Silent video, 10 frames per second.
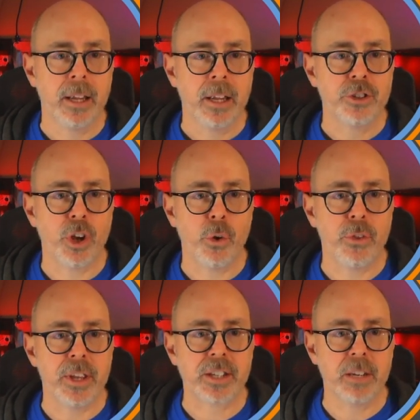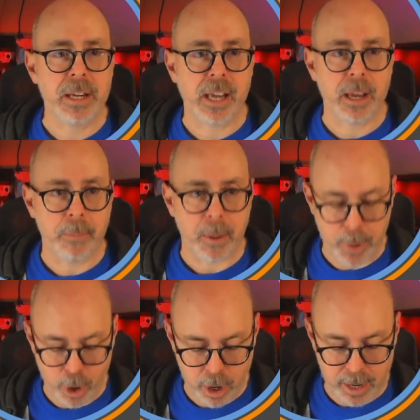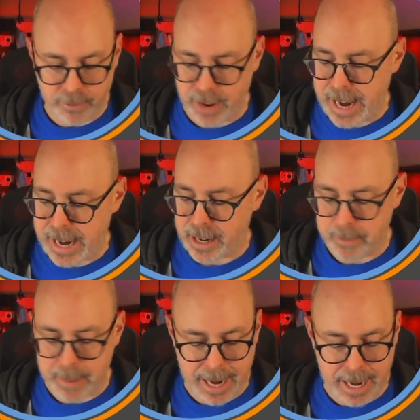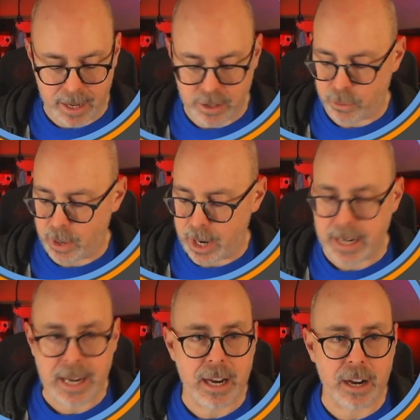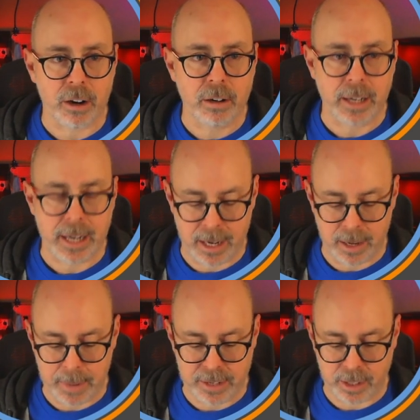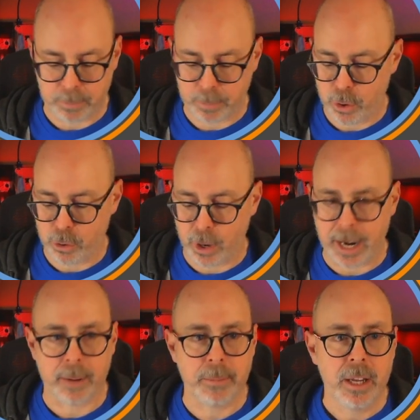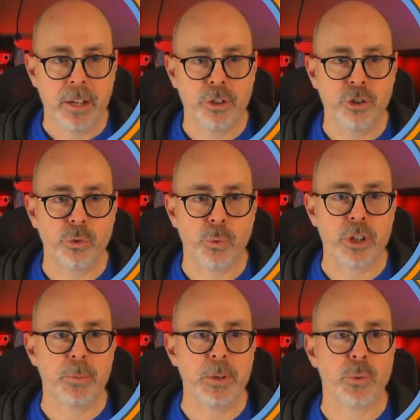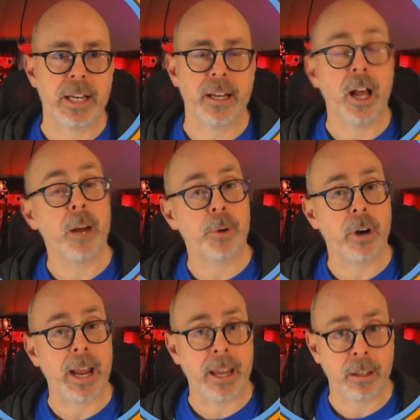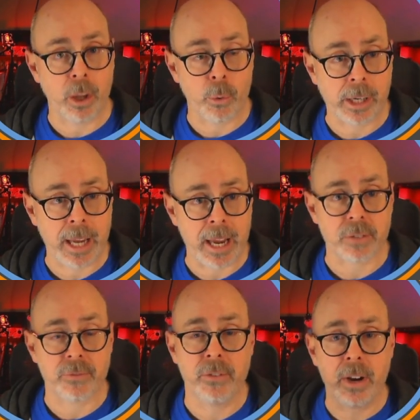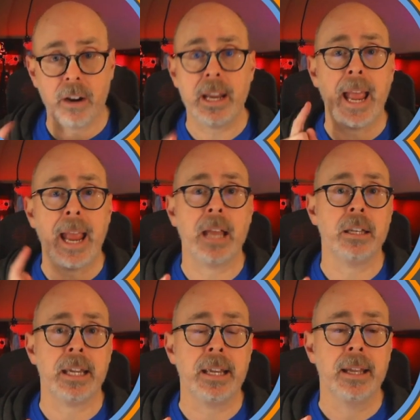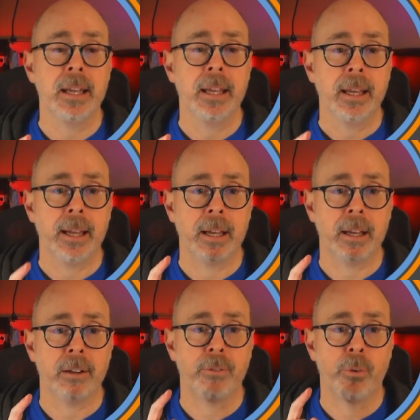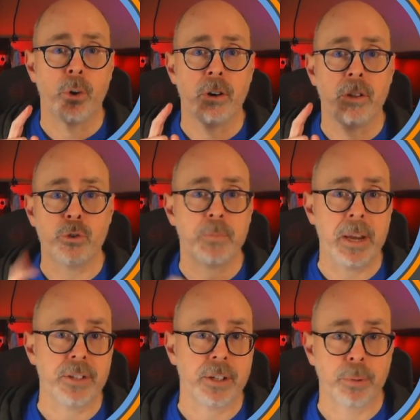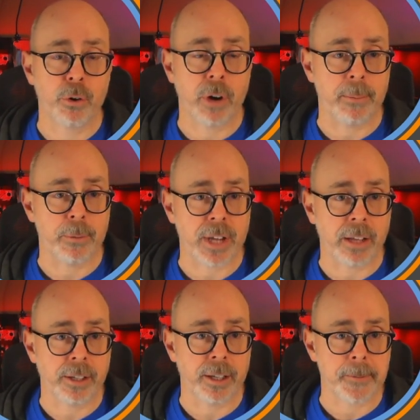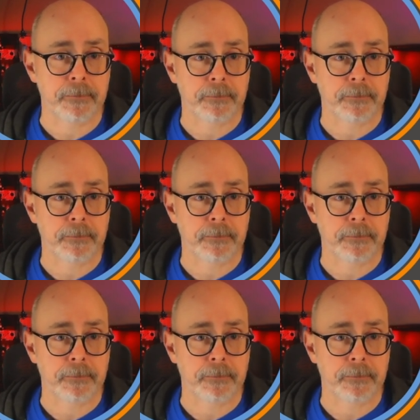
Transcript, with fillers: So this can become part of a command right here in a basic program to switch between upper and lower case. Very handy uh, for those basic programmers out there.